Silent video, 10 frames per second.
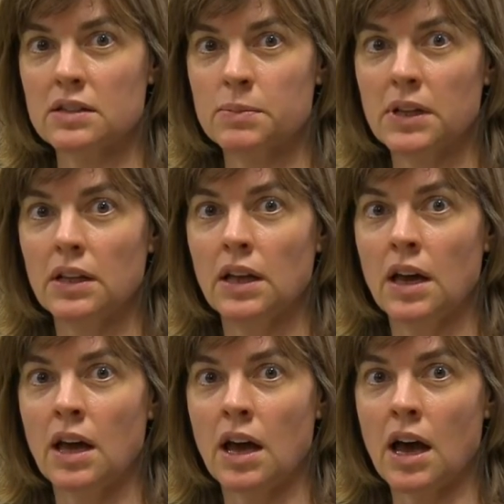Hospital.
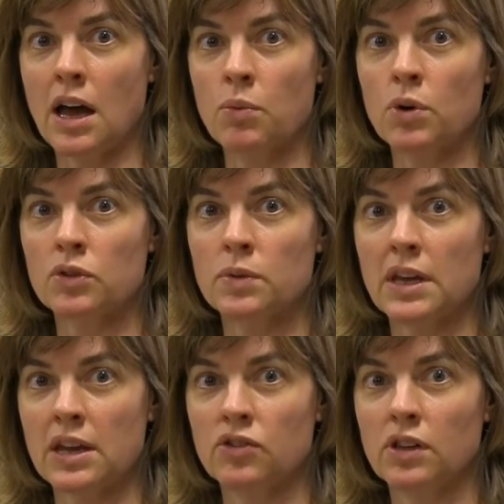I worked with
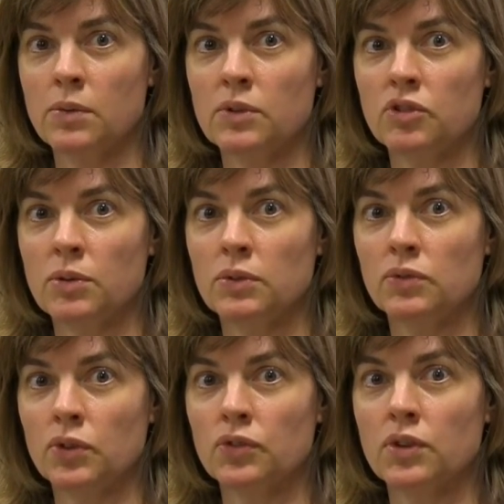Angela when she was
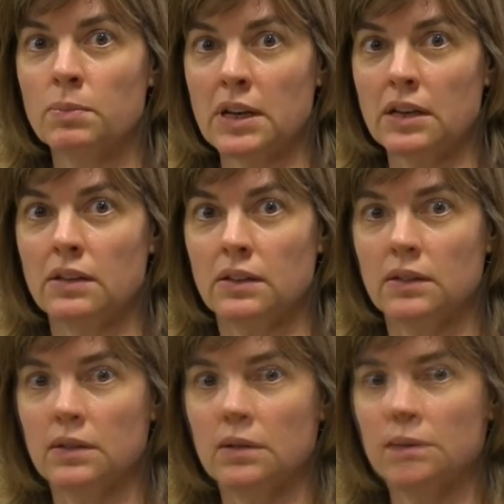first admitted.
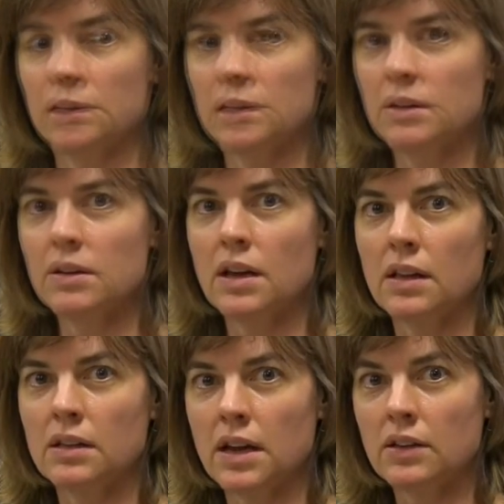Here at
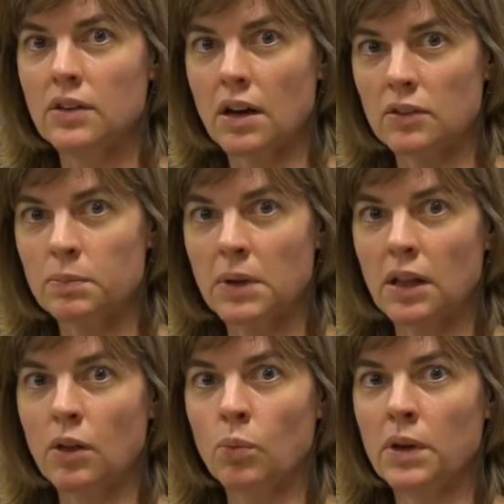Helen Hayes
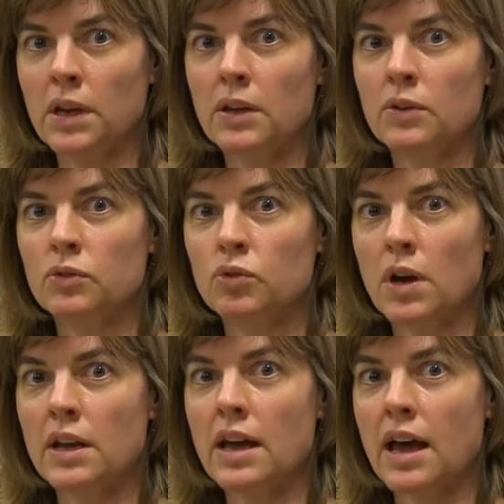Hospital, we
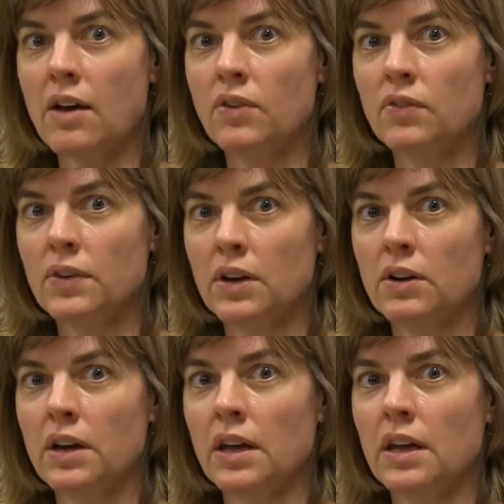try to have a
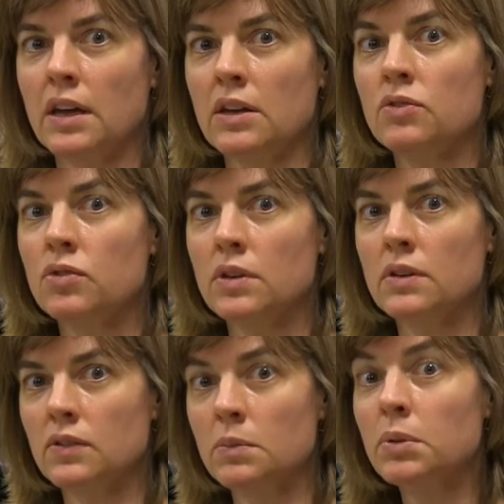very
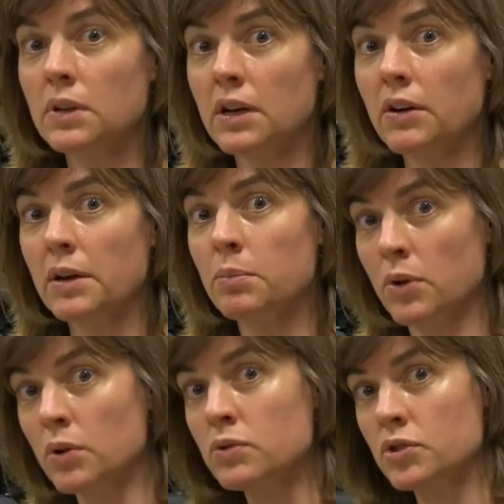interdisciplinary
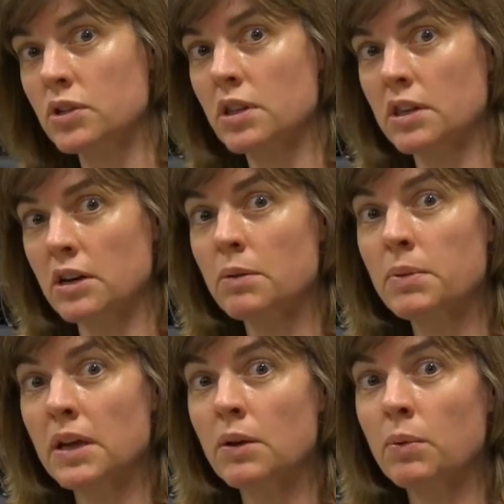approach to
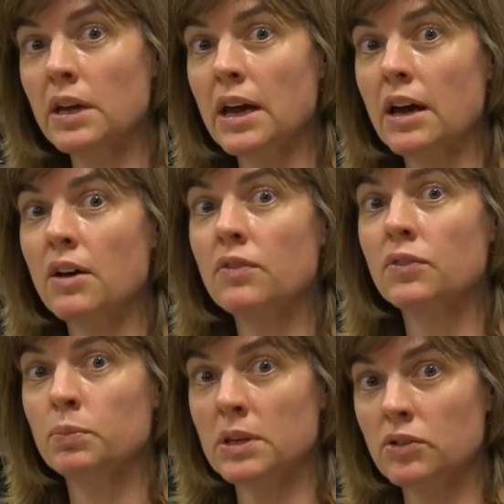therapy. We have
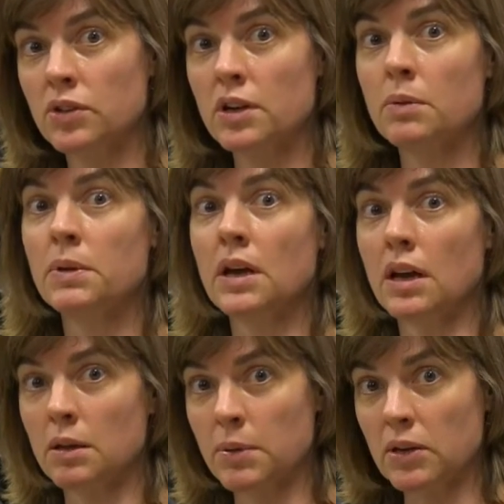speech therapy,
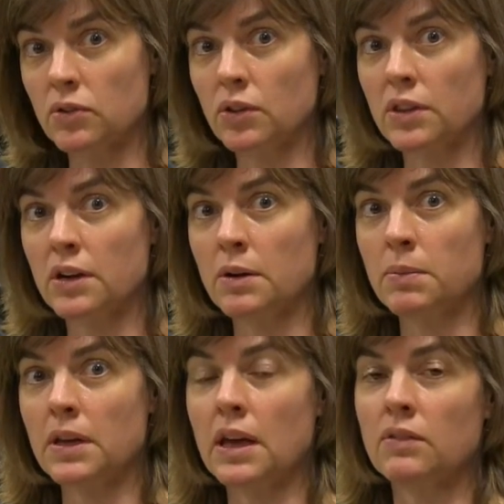occupational
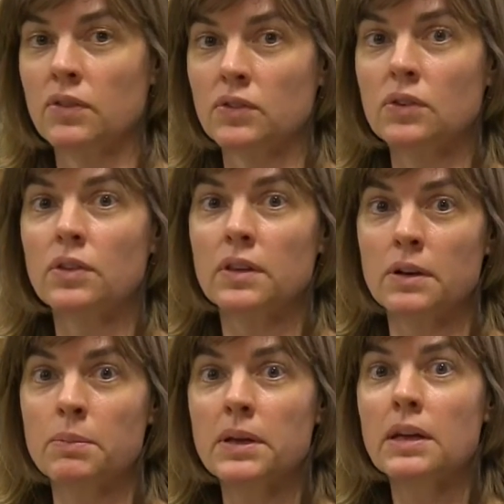therapy, and physical
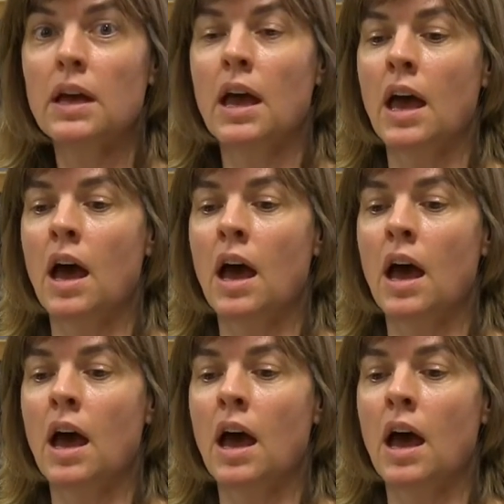therapy.